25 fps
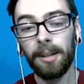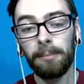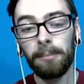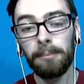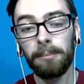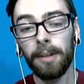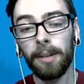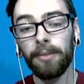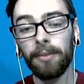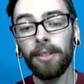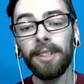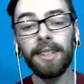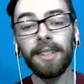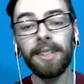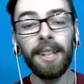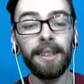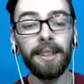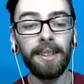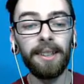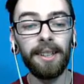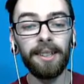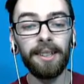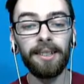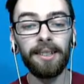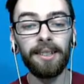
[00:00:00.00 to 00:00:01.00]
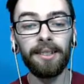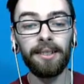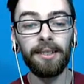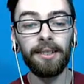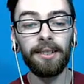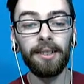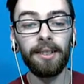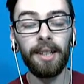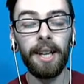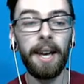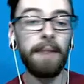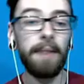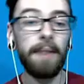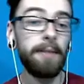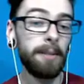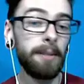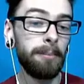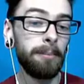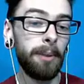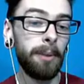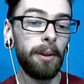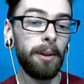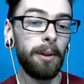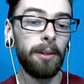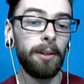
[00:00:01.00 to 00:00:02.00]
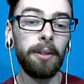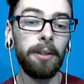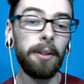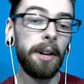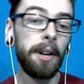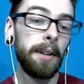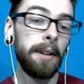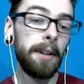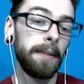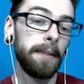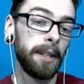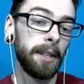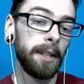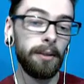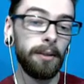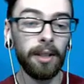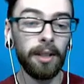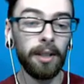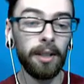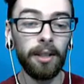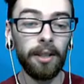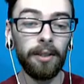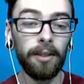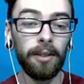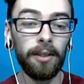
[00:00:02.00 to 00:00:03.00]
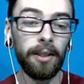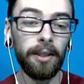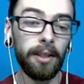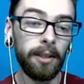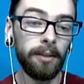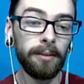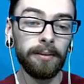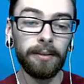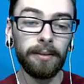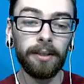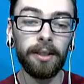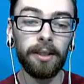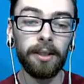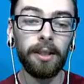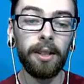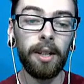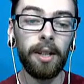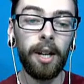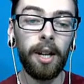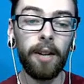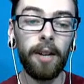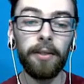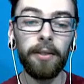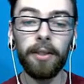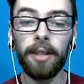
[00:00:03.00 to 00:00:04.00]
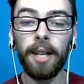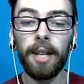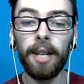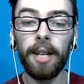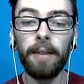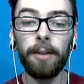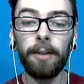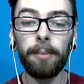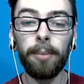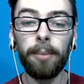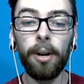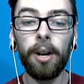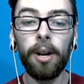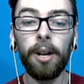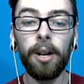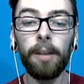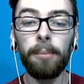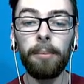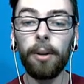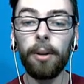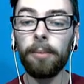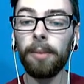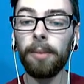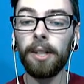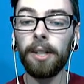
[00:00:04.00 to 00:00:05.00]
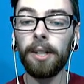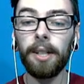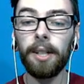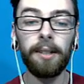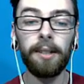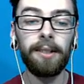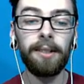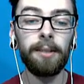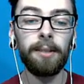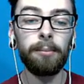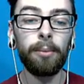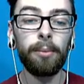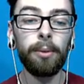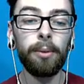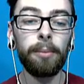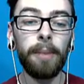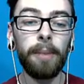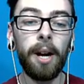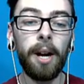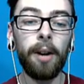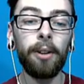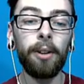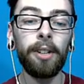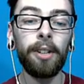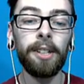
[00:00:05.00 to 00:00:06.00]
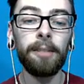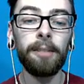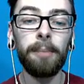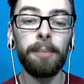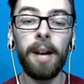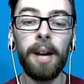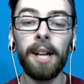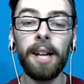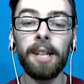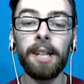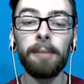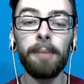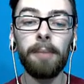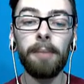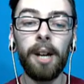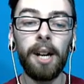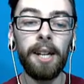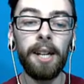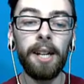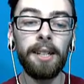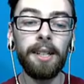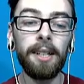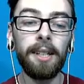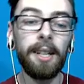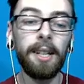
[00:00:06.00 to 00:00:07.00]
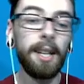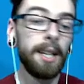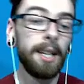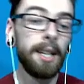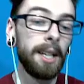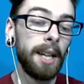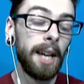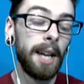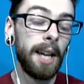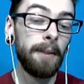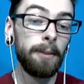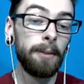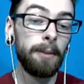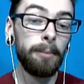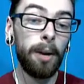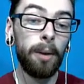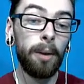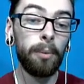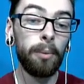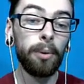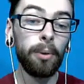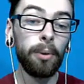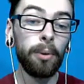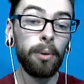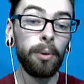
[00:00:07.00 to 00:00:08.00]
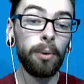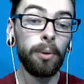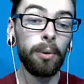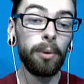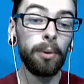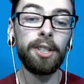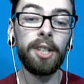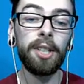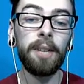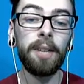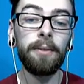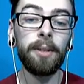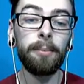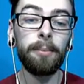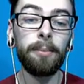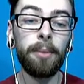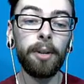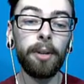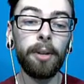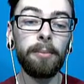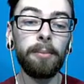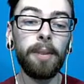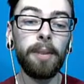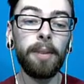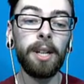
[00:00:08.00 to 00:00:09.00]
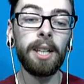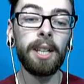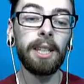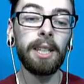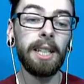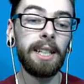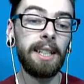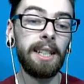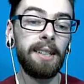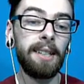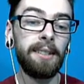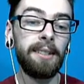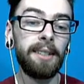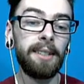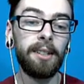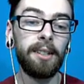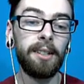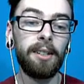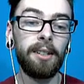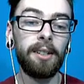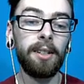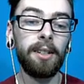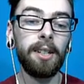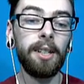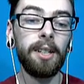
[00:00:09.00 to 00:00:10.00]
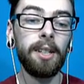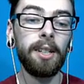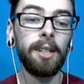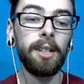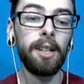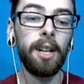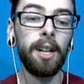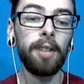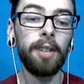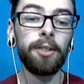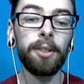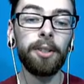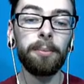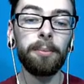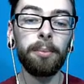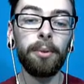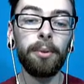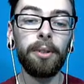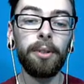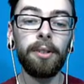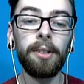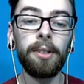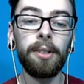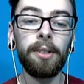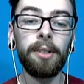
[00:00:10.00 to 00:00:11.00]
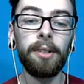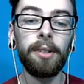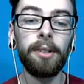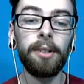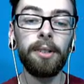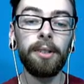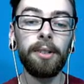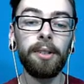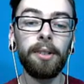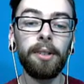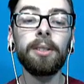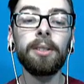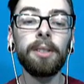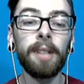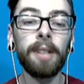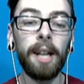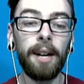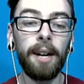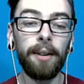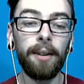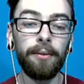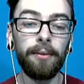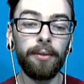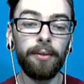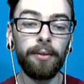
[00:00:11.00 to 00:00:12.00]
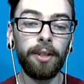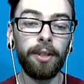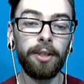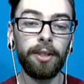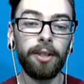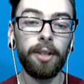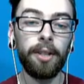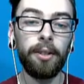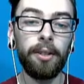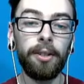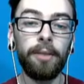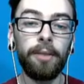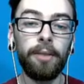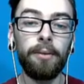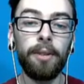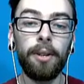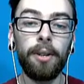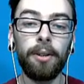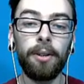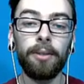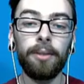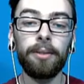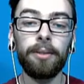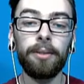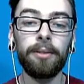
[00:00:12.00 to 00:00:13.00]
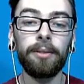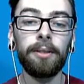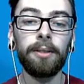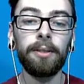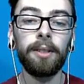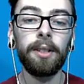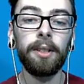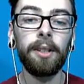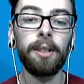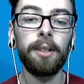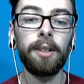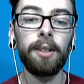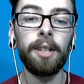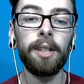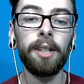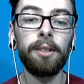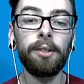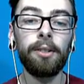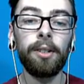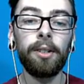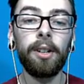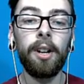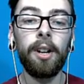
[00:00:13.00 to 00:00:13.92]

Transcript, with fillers: My friend, take this. Heavy Ball. Alright, thank you, thank you, thank you. Often the heavier po uh, Pokemon is, the more power is packing behind it. A Heavy Ball will catch heavier Pokemon a lot easier. Us explorers have to look out for each other, you know. Thank you, sir.